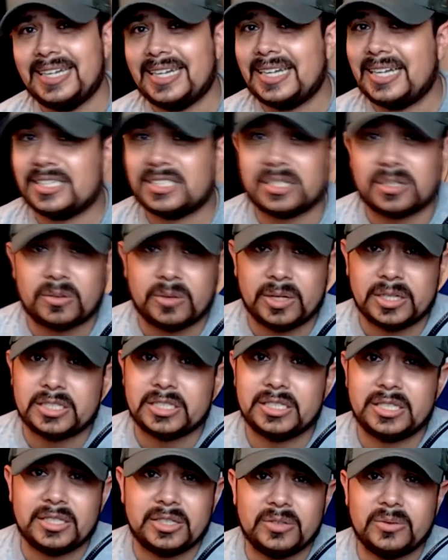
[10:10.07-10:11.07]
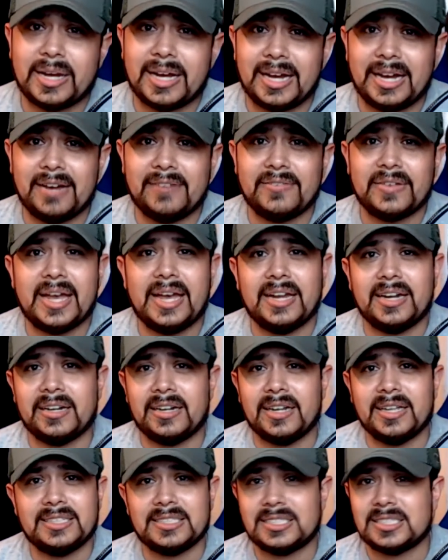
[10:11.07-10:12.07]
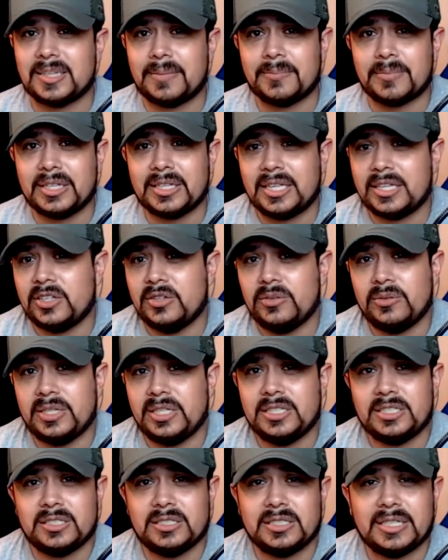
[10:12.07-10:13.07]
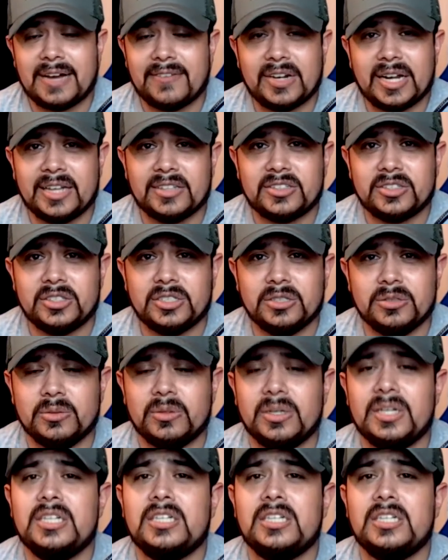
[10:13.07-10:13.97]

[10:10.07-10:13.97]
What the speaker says: It's a question that you have, and it's something that you need to have an answer to.